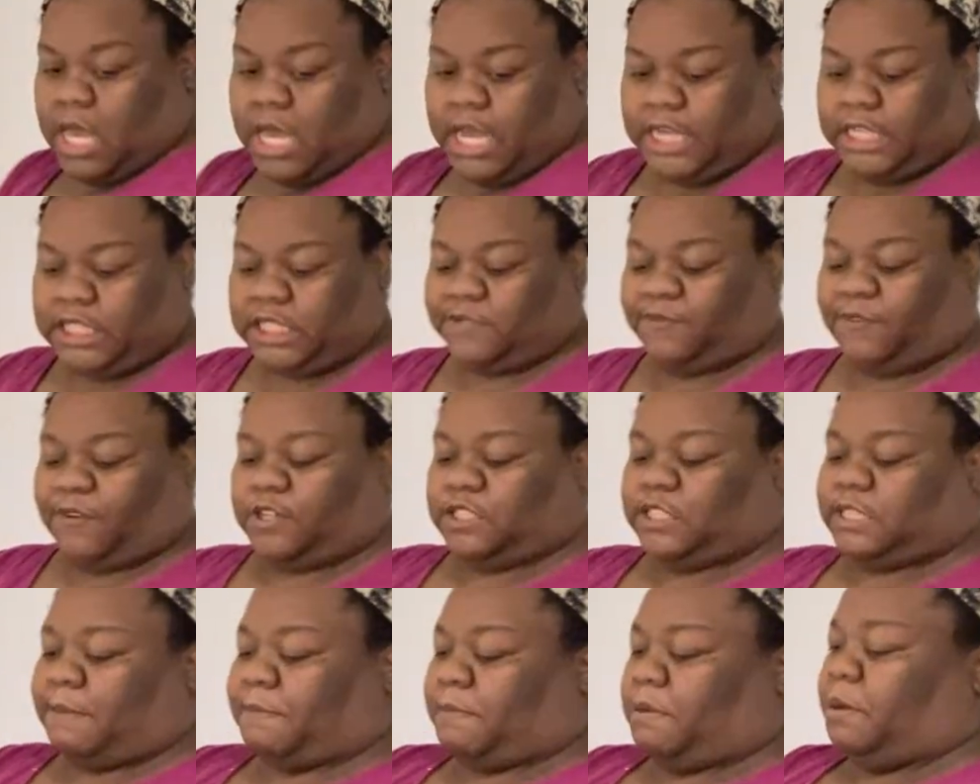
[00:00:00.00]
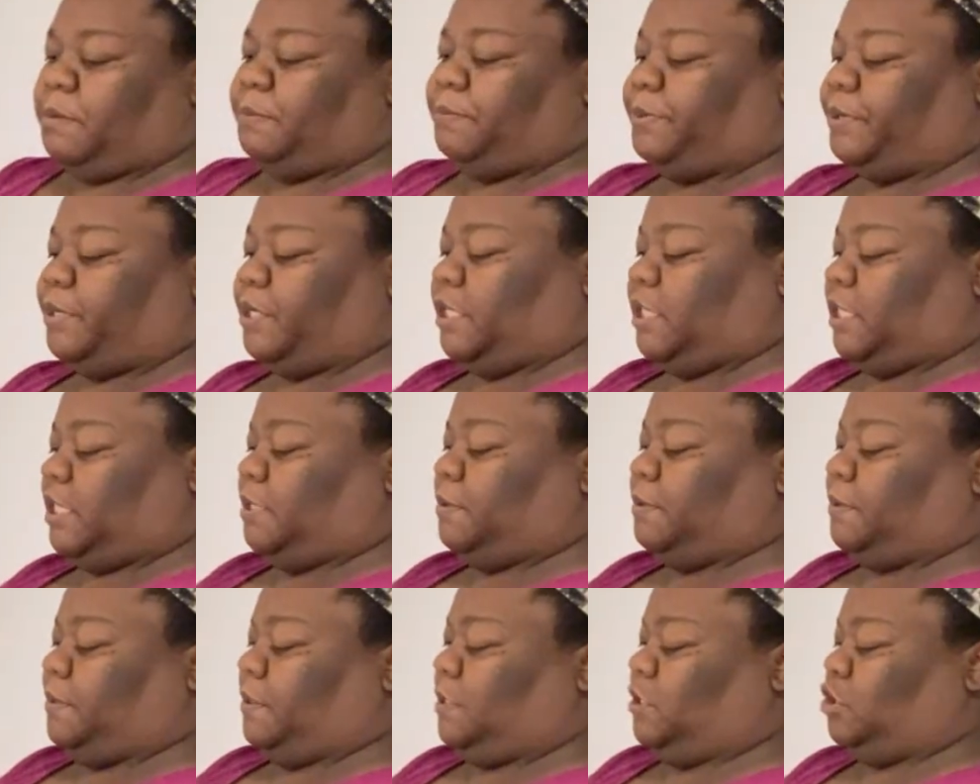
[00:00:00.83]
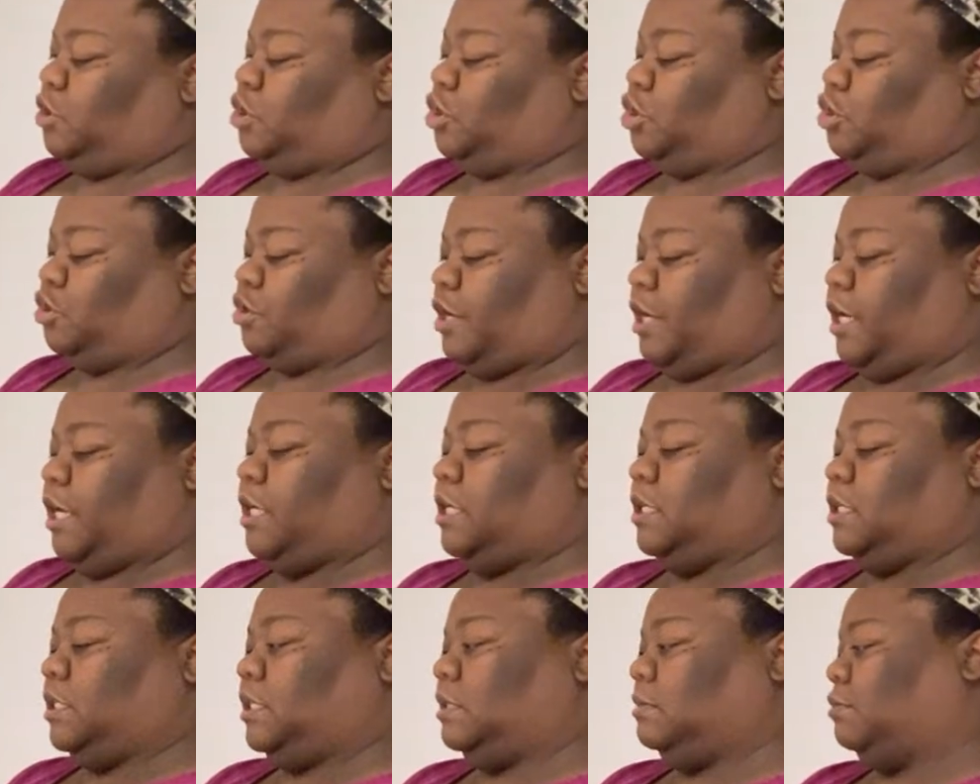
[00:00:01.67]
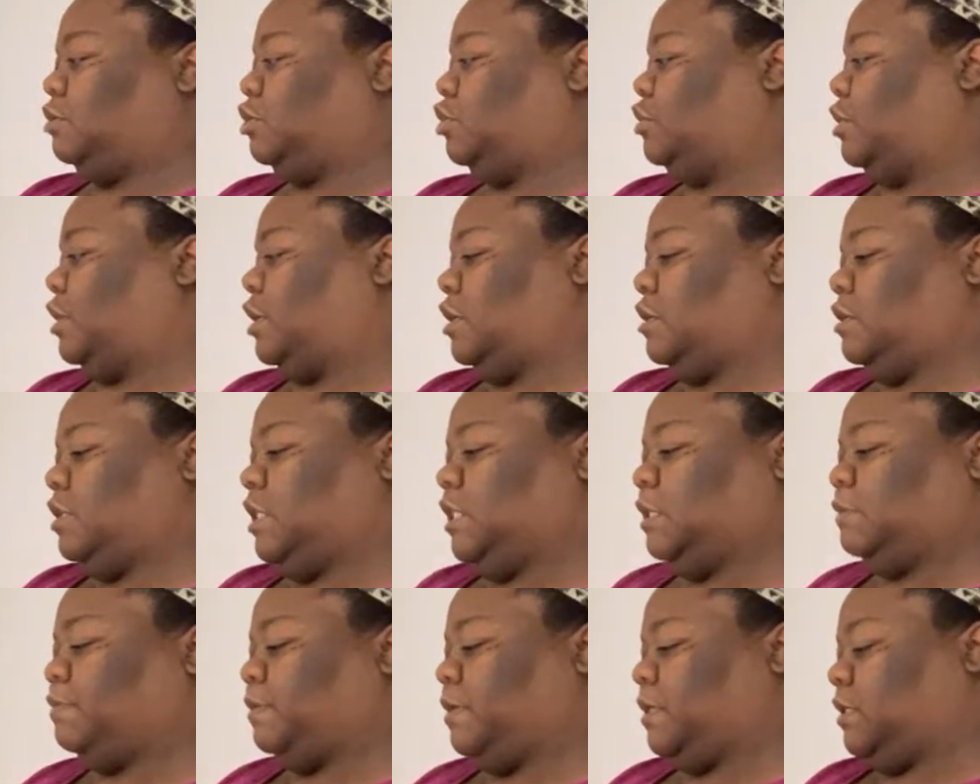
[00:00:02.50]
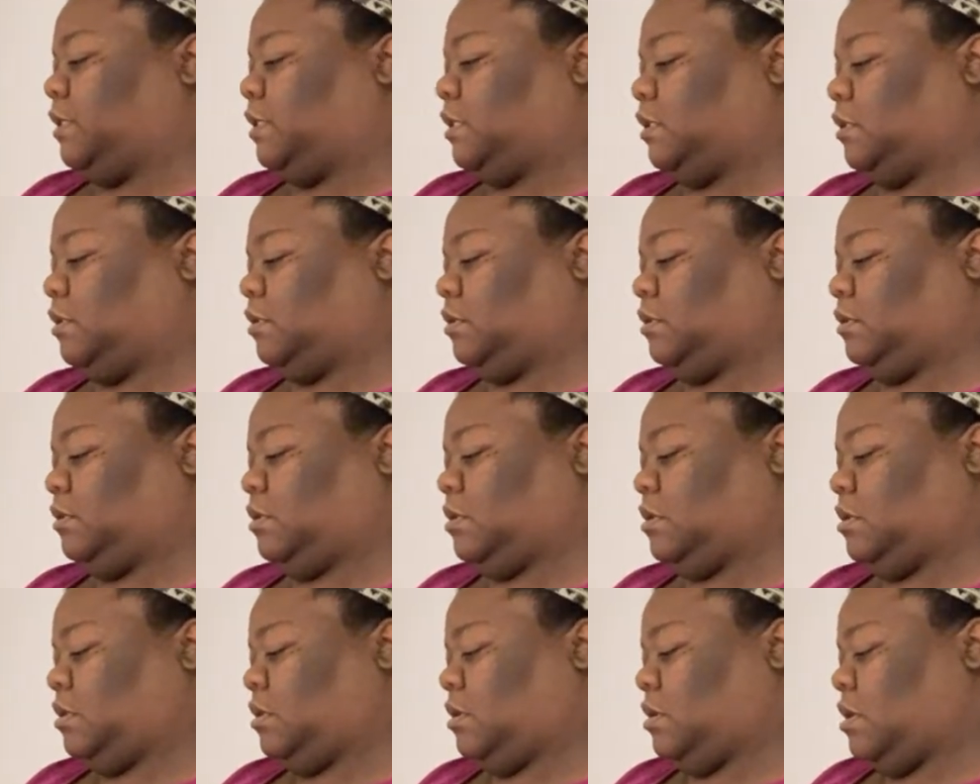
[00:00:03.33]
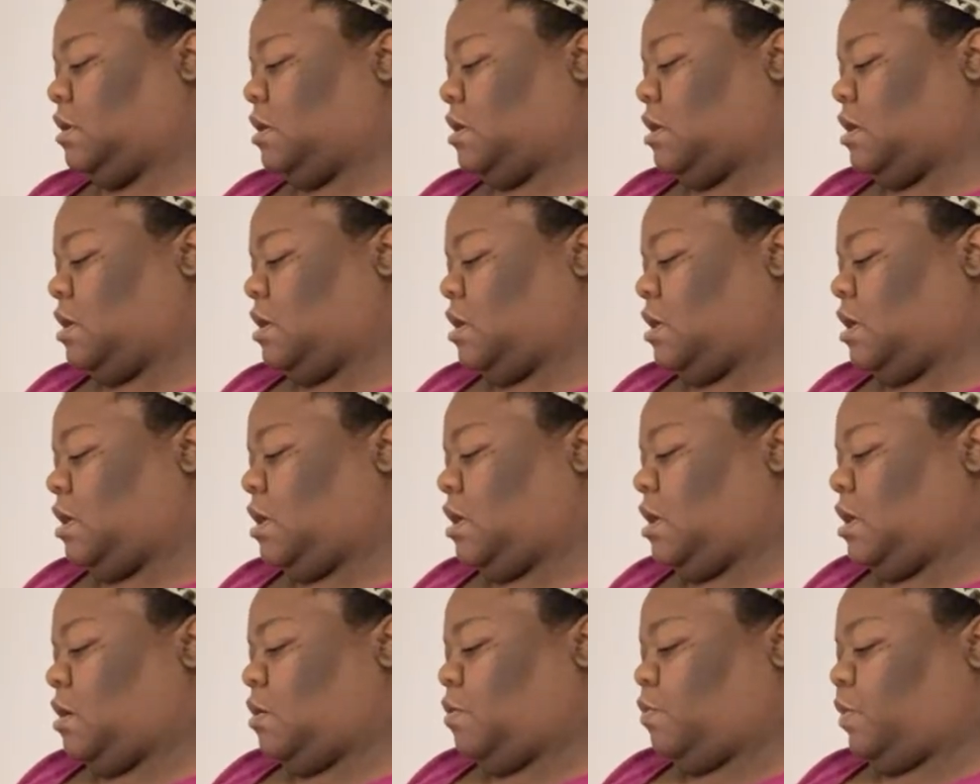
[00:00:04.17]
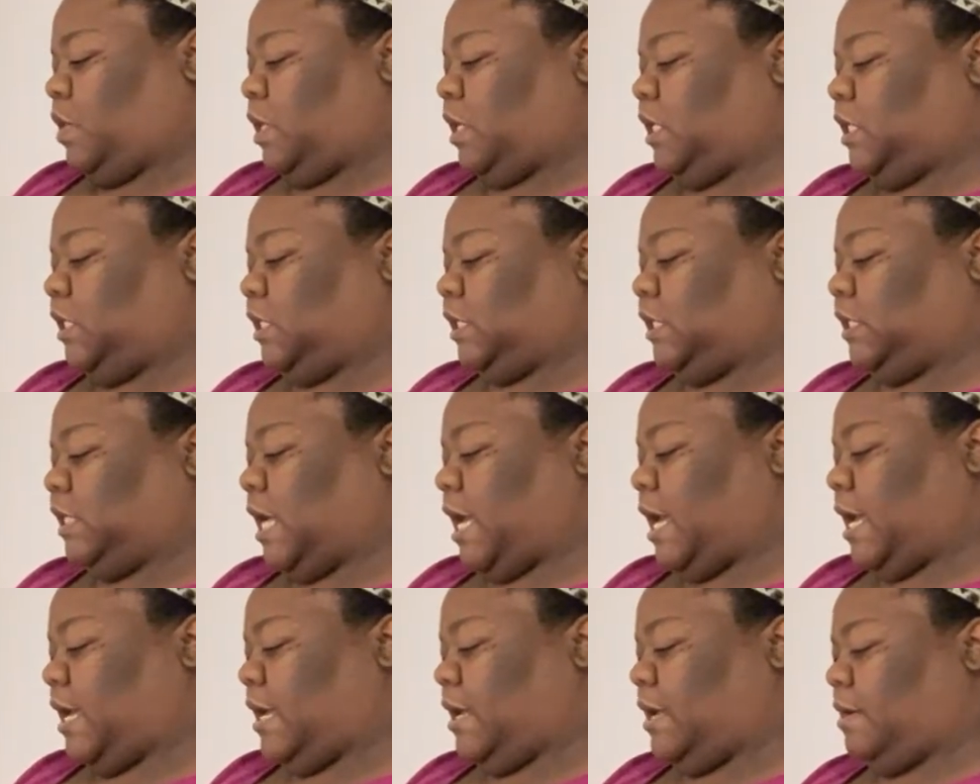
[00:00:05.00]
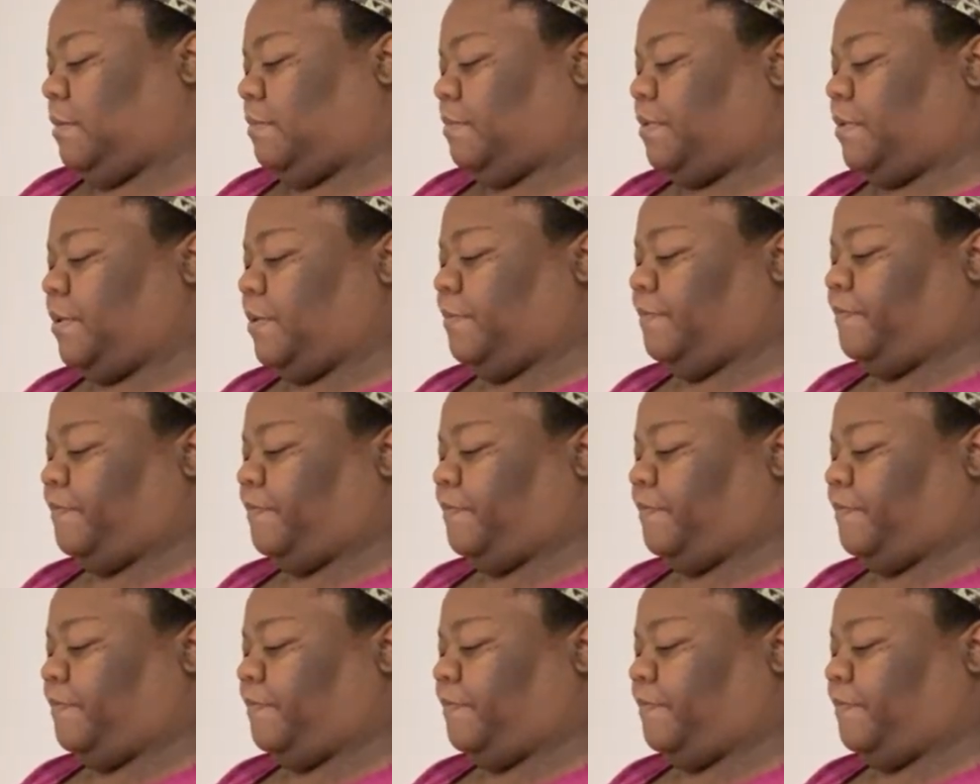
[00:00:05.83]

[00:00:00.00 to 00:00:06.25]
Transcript: is first I'm going to put the string, some string on this pencil with this tape.